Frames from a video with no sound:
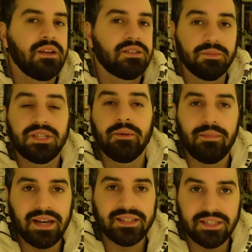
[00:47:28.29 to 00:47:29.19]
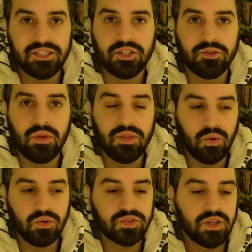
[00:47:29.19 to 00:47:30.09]
some table manners into
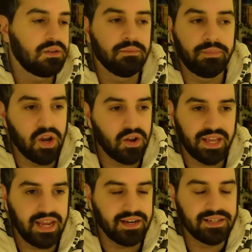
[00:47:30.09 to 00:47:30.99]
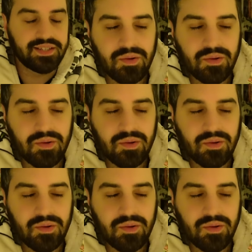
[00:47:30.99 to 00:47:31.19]
those banana gators.